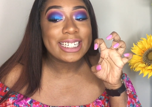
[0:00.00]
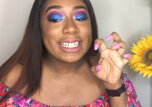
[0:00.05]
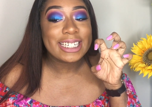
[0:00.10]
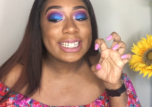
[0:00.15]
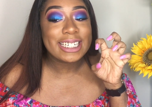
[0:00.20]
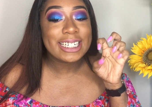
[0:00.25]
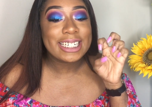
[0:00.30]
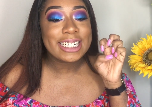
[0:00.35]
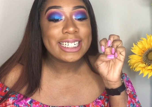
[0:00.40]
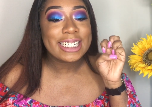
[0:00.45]

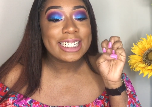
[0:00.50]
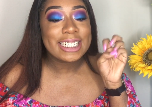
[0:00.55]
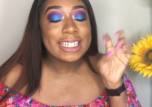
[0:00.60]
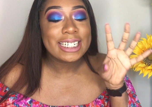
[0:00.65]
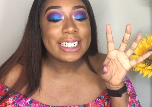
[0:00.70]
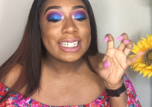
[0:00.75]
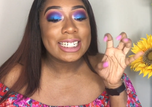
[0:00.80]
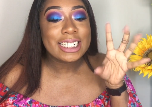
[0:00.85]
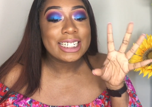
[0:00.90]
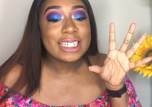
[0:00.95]

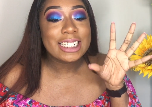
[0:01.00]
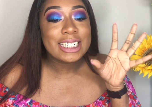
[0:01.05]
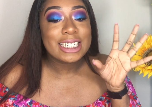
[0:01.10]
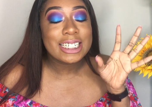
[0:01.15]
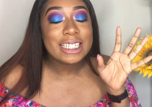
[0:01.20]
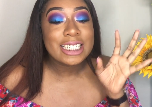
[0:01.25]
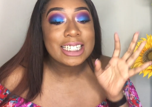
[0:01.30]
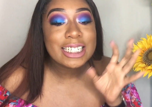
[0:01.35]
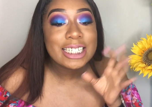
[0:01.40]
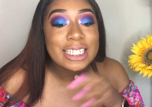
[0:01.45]

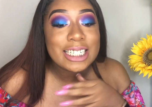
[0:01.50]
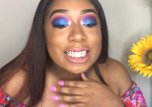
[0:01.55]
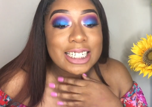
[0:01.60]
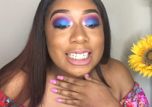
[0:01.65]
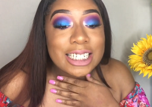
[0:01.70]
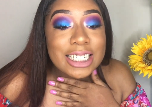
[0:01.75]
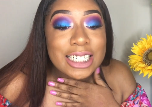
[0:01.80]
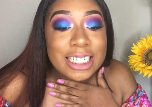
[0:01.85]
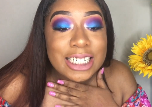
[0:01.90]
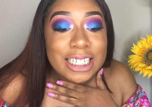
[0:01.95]

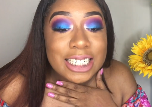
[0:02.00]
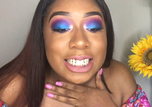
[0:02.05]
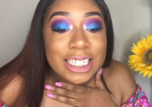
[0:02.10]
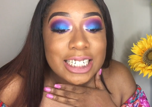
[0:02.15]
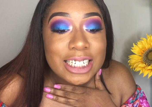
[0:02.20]
(no one is talking)